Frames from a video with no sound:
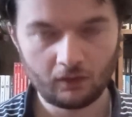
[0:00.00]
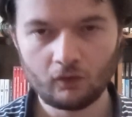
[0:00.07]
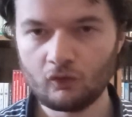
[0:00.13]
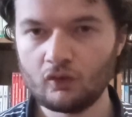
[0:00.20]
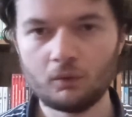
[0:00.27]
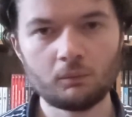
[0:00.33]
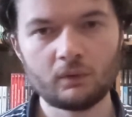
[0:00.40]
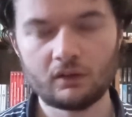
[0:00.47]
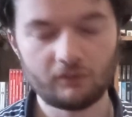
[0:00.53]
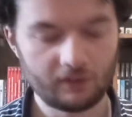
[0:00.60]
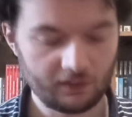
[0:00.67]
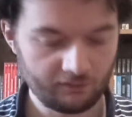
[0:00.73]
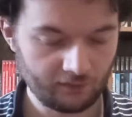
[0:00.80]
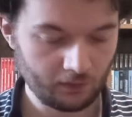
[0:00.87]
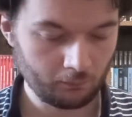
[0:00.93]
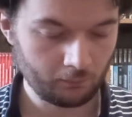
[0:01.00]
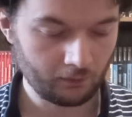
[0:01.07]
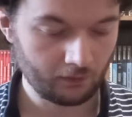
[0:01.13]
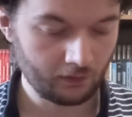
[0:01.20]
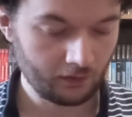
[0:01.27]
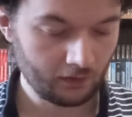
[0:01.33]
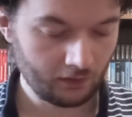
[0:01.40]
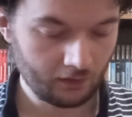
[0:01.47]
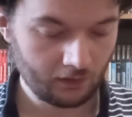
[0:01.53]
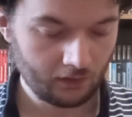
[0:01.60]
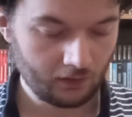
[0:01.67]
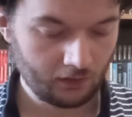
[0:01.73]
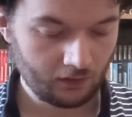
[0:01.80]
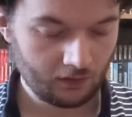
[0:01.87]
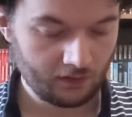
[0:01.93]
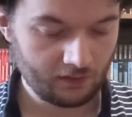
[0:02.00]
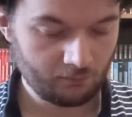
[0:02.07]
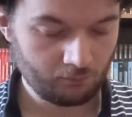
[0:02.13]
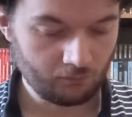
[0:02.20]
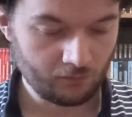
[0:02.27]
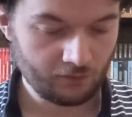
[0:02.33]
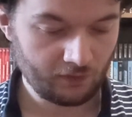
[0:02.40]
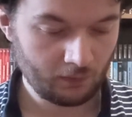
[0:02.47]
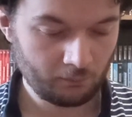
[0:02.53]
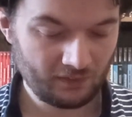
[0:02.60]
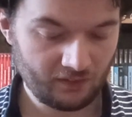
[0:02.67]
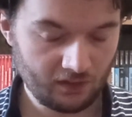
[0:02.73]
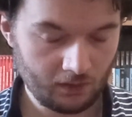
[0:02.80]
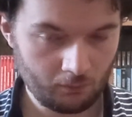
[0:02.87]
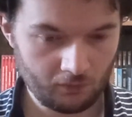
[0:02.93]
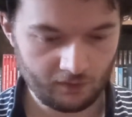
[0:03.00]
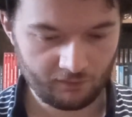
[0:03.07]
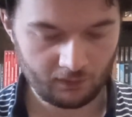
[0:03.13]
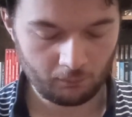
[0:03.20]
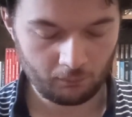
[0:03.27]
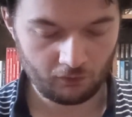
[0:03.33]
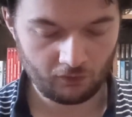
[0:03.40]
So many great development teams and developers